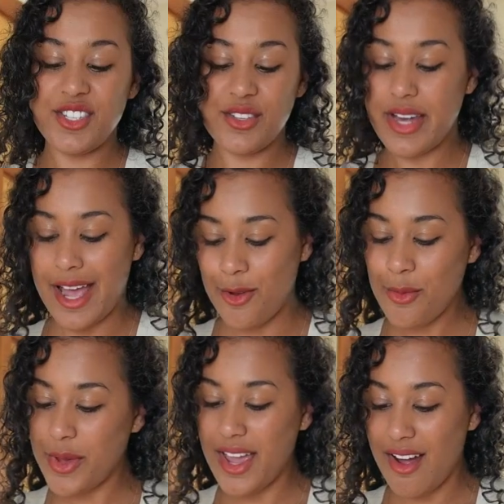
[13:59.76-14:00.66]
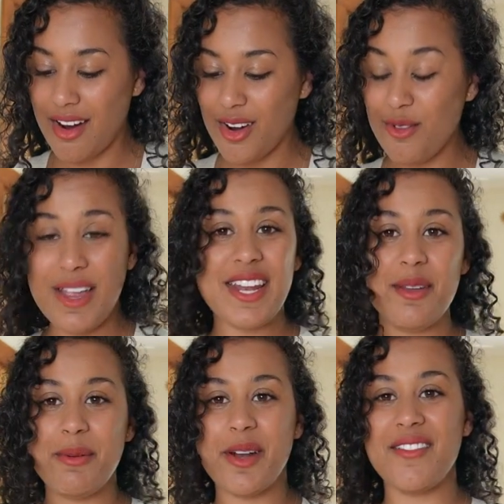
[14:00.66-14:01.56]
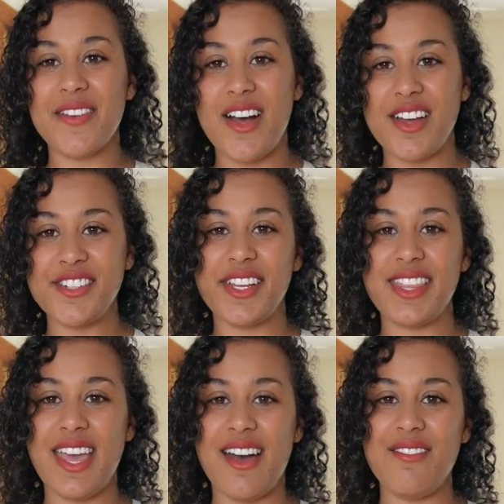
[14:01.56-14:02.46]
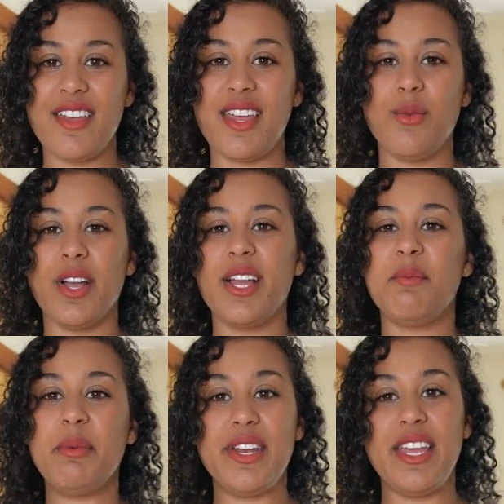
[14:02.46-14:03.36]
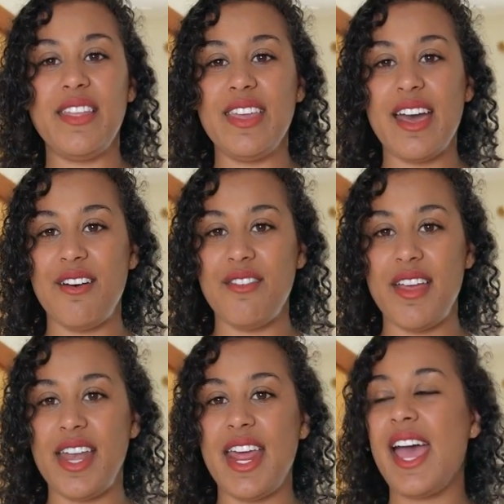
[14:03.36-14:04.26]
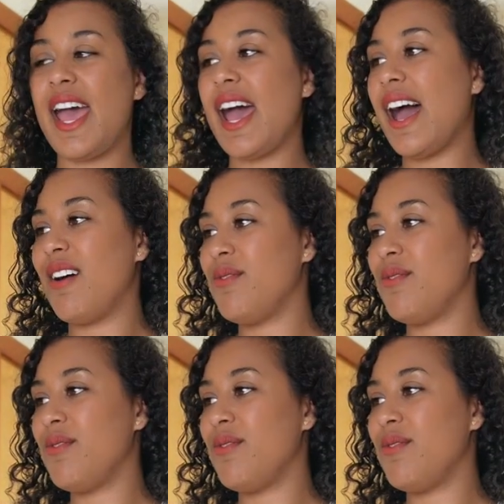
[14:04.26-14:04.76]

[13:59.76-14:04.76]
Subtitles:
so now we are ready to put our focaccia in the oven. We're going to put it in the oven at